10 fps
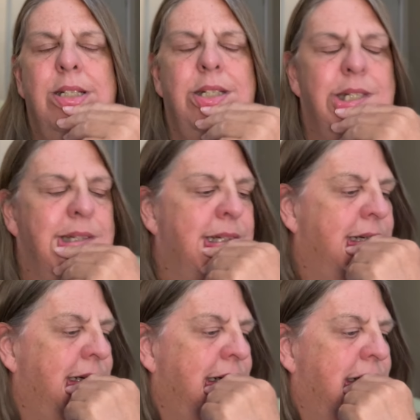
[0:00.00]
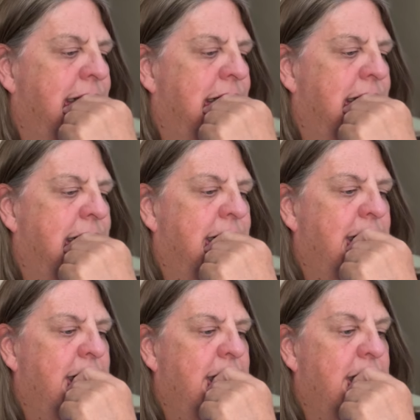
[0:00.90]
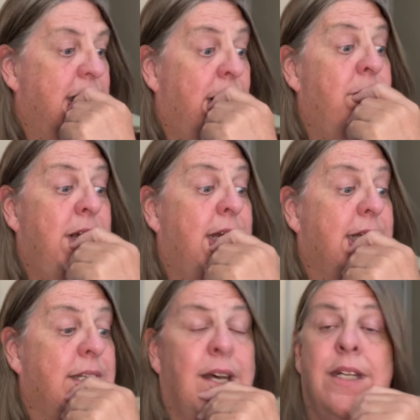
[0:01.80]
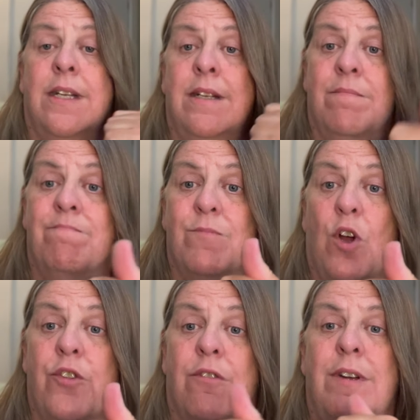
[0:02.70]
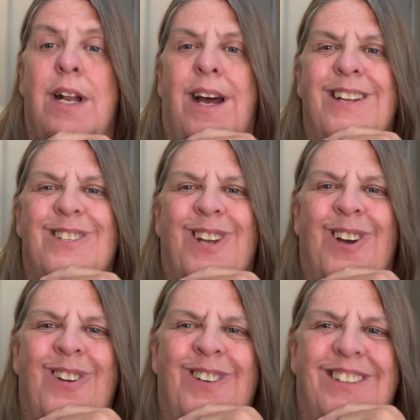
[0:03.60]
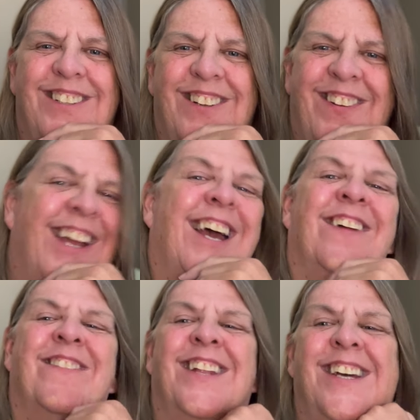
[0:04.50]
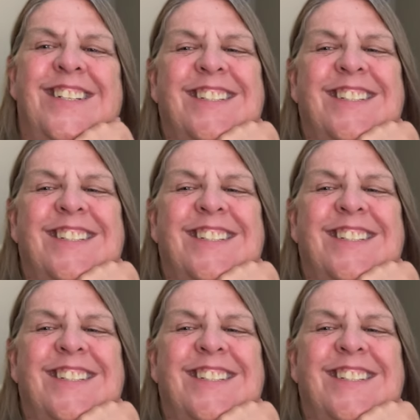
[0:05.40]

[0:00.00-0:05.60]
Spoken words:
so I'm really excited. Got the green light to go, going ahead with it.